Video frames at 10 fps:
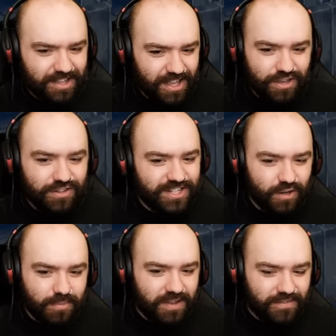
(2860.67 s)
can you
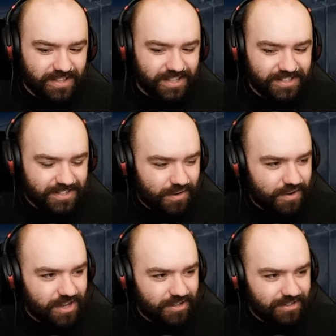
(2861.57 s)
tell me everything that's
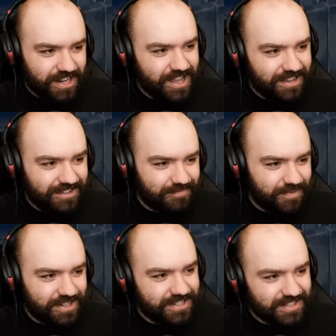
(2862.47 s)
going on here?
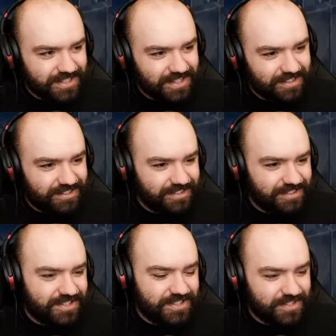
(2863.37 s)
Because
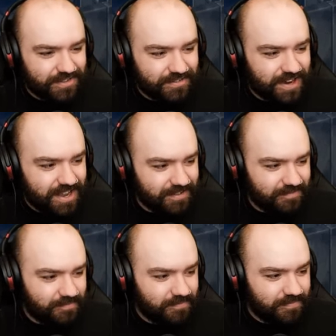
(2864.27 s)
this is so
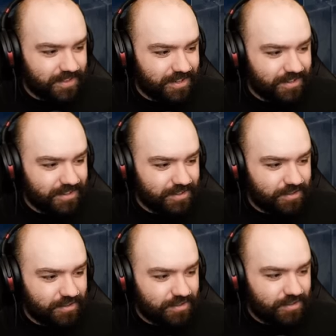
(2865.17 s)
random.
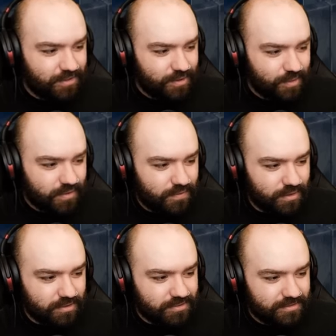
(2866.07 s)
Who do you work for?